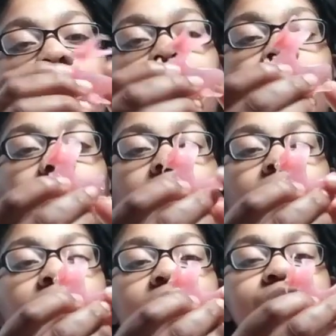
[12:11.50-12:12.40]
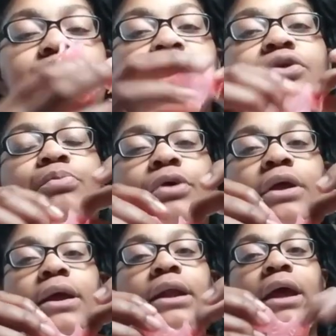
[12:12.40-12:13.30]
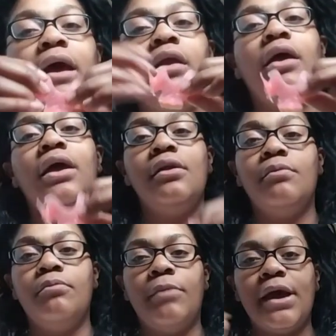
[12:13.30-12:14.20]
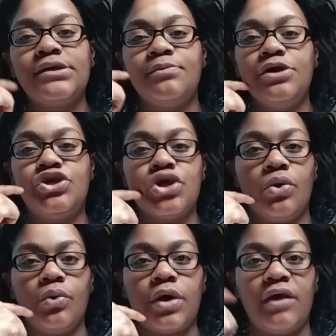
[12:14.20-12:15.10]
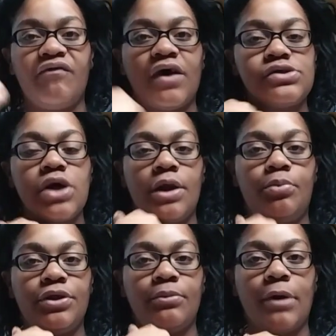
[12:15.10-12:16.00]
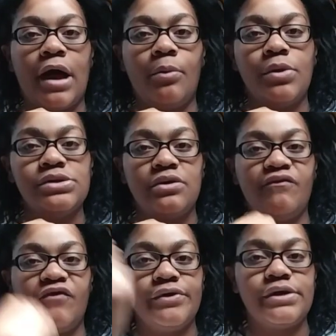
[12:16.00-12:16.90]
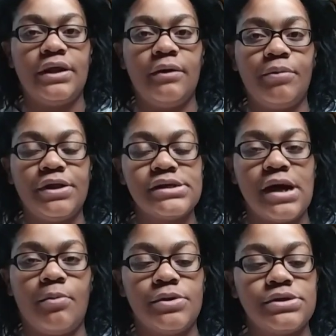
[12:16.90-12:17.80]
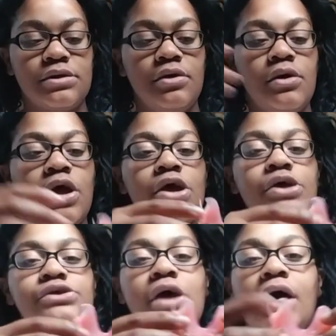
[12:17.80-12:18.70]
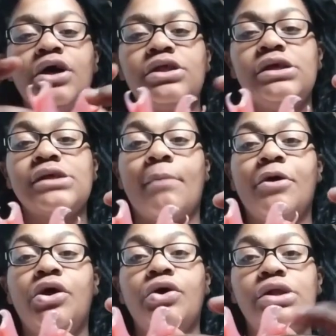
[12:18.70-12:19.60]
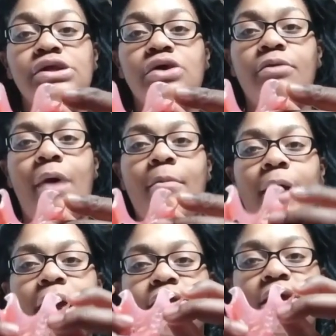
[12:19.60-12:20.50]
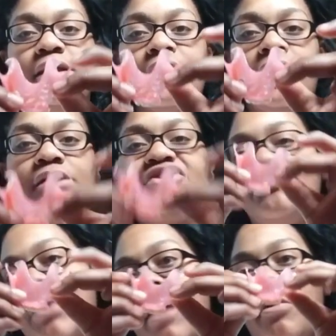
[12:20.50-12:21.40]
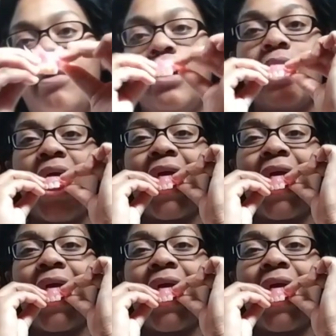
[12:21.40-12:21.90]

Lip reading: they're easier to put in, and it makes me choke if I try to put the bottom ones in first and then put the top ones in. So I'm gonna hook these onto my back teeth and then just pop them in.